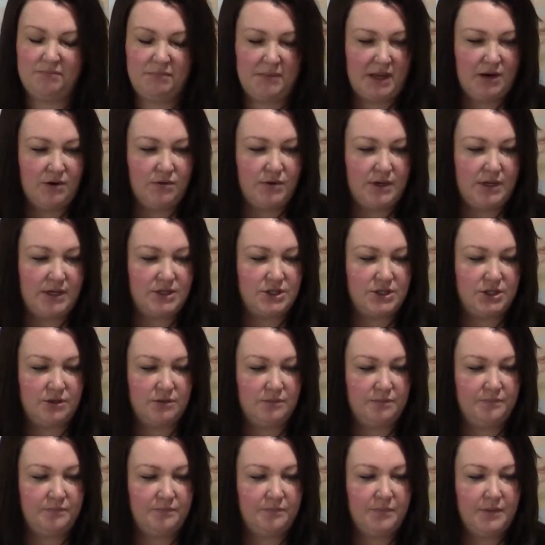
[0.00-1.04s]
I don't need to. I'm
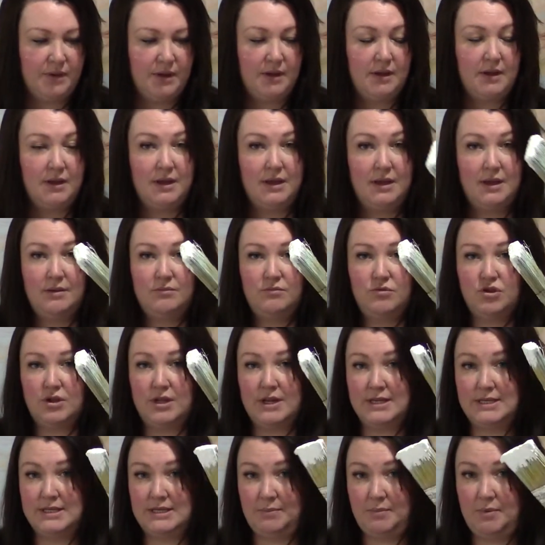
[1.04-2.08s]
just
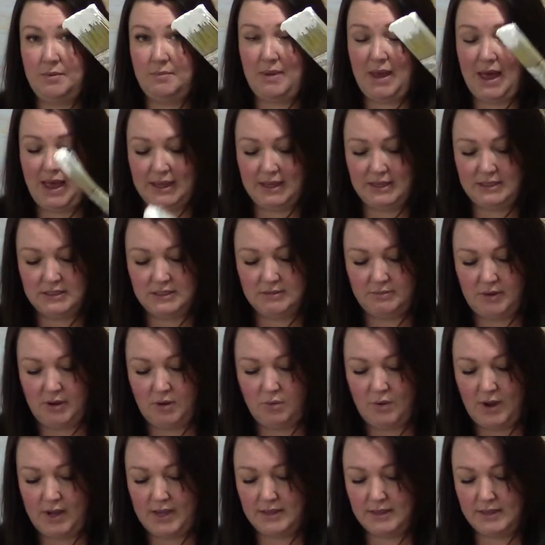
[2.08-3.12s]
going to dip it back into my
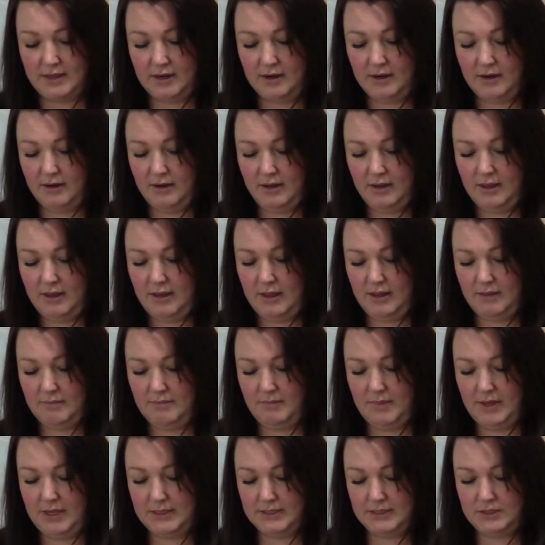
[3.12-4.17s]
white there and
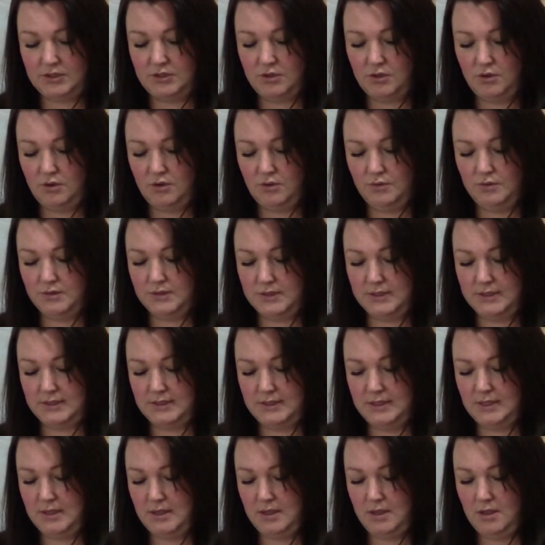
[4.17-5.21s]
mix
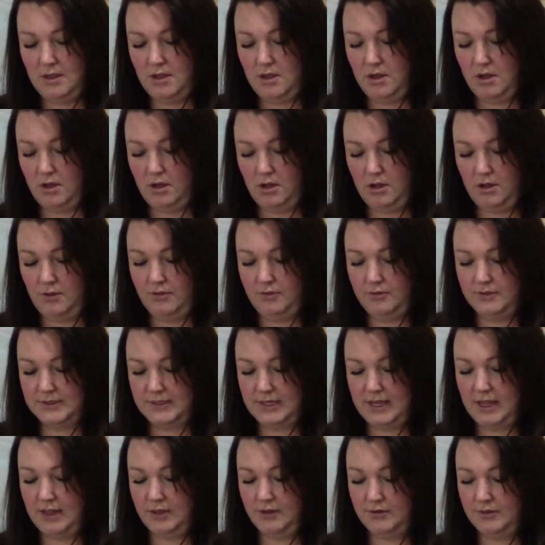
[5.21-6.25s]
all those
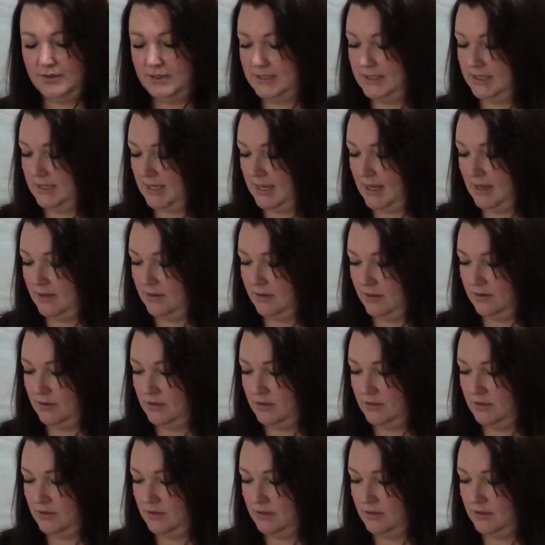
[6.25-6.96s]
colors together.